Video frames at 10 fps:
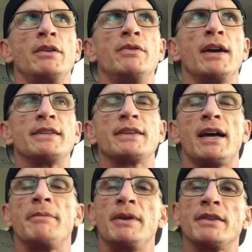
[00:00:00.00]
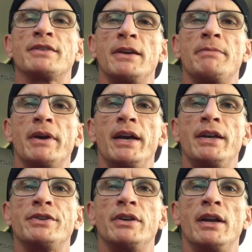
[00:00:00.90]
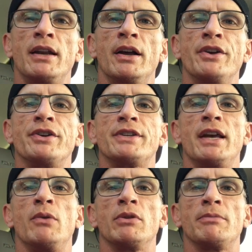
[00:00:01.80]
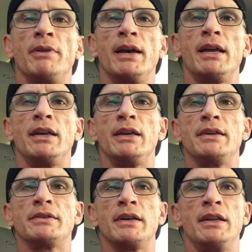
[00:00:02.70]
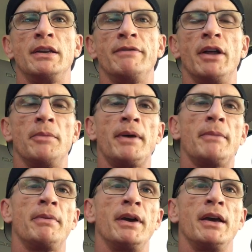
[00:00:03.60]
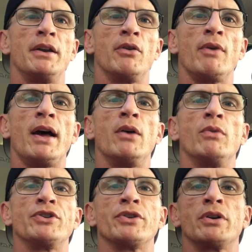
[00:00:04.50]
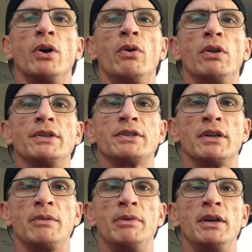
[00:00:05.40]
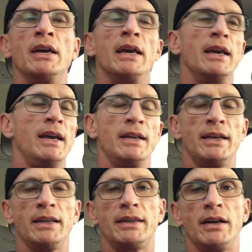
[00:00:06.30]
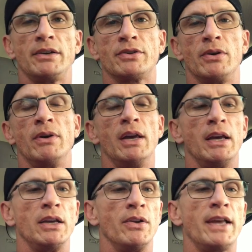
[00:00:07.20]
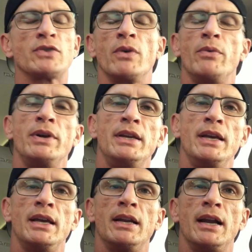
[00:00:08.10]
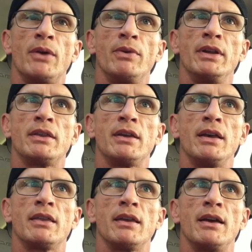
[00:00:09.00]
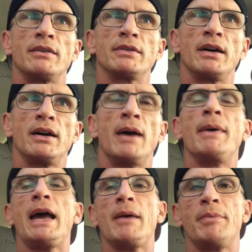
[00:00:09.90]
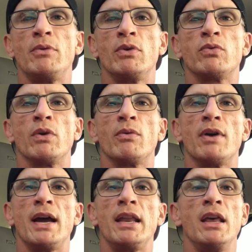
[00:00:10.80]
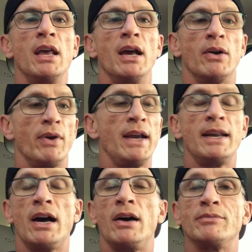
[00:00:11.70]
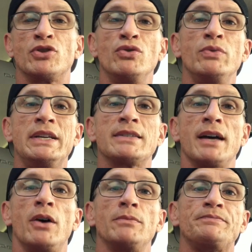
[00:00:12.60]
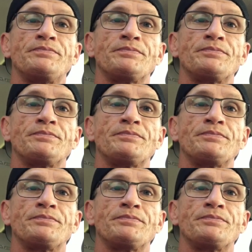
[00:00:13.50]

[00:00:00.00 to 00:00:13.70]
you guys got to be on the same page and understand what the plan is, and then develop that plan around what your goal is going to be and get there. So that's what we did, and I really think that I'm happy with where we're at right now. I'm 2 weeks out